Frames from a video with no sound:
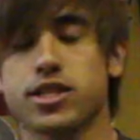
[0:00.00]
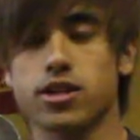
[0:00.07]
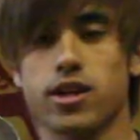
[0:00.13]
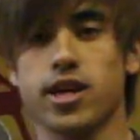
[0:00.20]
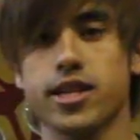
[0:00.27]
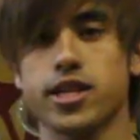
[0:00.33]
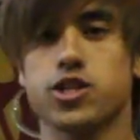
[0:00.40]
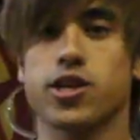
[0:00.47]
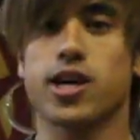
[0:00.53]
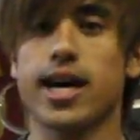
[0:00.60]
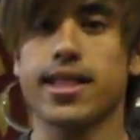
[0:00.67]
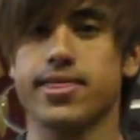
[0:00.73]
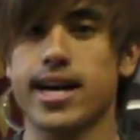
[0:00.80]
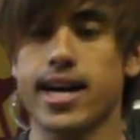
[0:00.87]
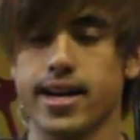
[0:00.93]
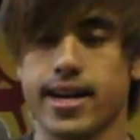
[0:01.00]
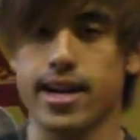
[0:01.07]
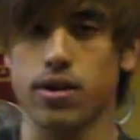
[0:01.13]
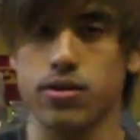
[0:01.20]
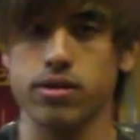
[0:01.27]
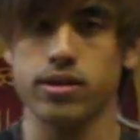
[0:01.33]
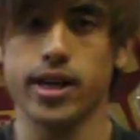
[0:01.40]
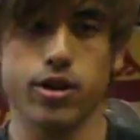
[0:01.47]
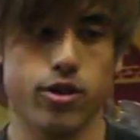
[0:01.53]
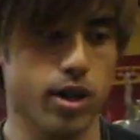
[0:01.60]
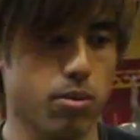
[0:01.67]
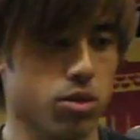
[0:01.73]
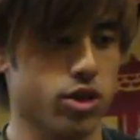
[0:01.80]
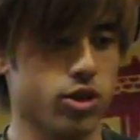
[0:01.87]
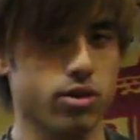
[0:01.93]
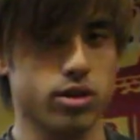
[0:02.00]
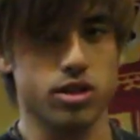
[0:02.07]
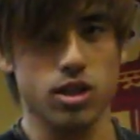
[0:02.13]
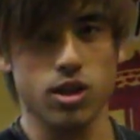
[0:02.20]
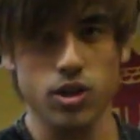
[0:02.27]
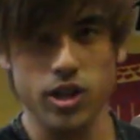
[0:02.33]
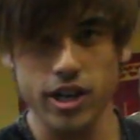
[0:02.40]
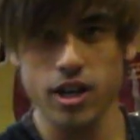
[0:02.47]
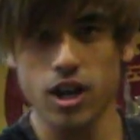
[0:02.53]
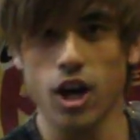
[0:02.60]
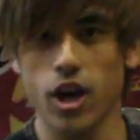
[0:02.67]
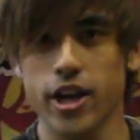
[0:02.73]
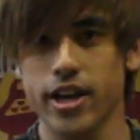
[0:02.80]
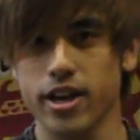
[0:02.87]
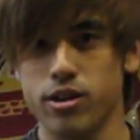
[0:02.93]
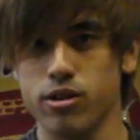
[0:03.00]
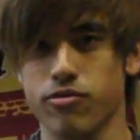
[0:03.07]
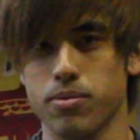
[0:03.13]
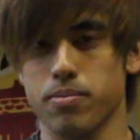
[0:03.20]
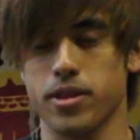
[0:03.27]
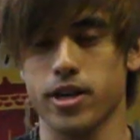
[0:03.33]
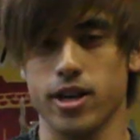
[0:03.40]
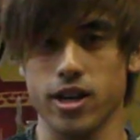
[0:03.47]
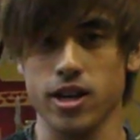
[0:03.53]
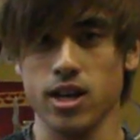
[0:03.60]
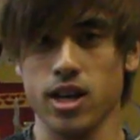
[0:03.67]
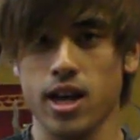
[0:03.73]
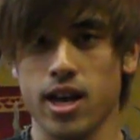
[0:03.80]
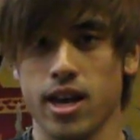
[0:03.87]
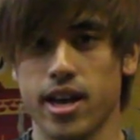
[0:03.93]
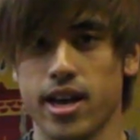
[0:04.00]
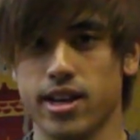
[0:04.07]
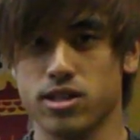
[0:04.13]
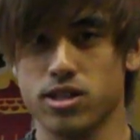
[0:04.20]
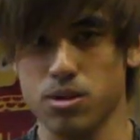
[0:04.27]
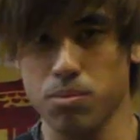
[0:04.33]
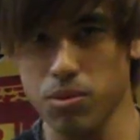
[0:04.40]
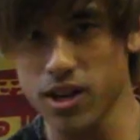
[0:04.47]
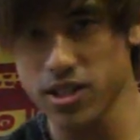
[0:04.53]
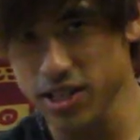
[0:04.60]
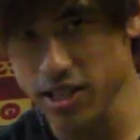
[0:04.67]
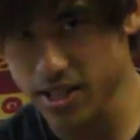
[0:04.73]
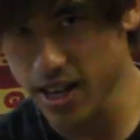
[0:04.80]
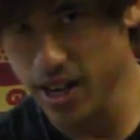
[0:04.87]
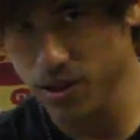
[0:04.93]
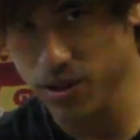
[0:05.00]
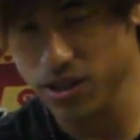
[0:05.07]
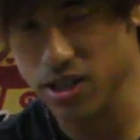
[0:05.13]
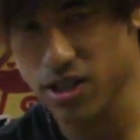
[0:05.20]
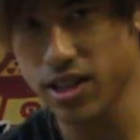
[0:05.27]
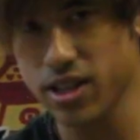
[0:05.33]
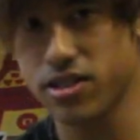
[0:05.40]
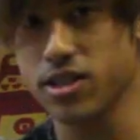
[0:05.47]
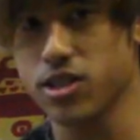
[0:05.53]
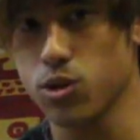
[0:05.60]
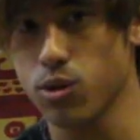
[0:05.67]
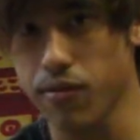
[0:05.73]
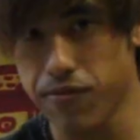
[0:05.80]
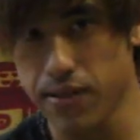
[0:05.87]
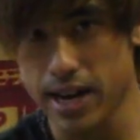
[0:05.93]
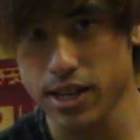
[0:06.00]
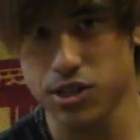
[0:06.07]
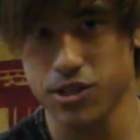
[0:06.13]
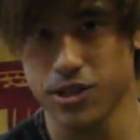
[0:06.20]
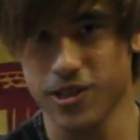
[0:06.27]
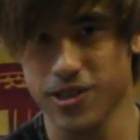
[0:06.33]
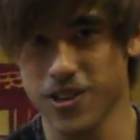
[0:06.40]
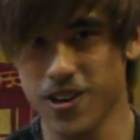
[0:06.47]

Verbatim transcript: So now that you got that down and you're able to do it slowly, all you gotta do from there, as simple as it sounds, is to do it faster,